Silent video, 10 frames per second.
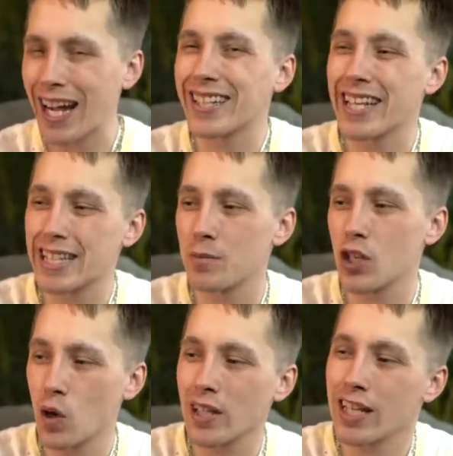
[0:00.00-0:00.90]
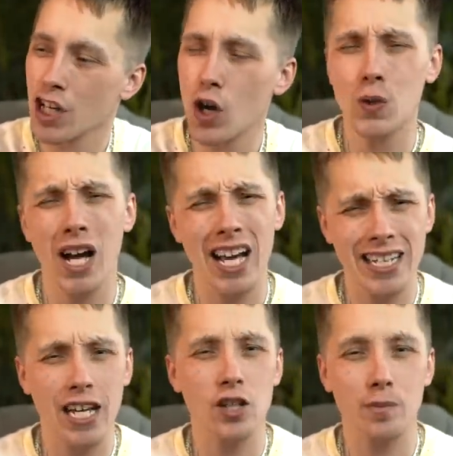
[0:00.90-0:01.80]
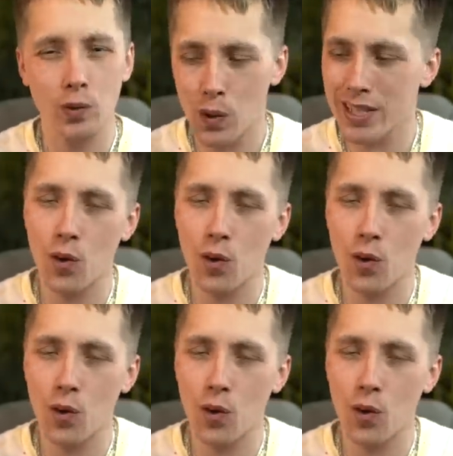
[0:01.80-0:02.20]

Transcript: I let them know like, yo, you got any other employees